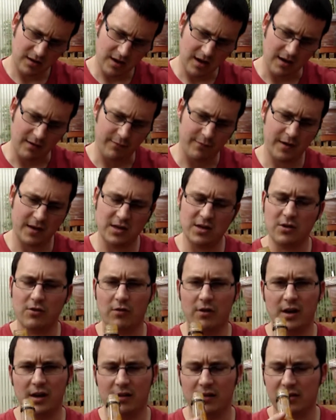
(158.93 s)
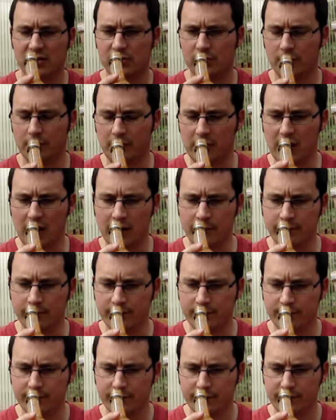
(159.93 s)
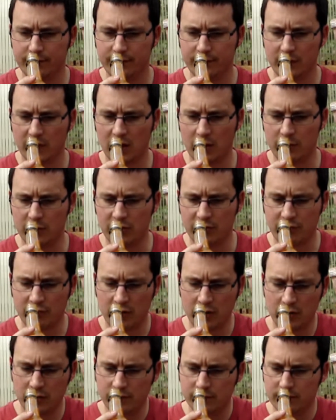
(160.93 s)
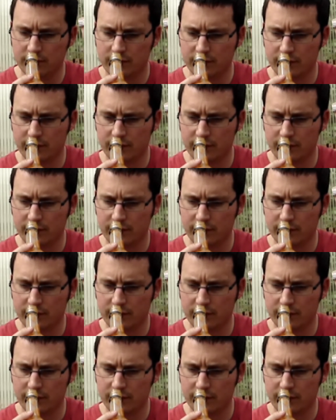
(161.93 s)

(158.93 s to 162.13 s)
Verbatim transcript: Yeah, fenugreek. That's what I'm getting coming through.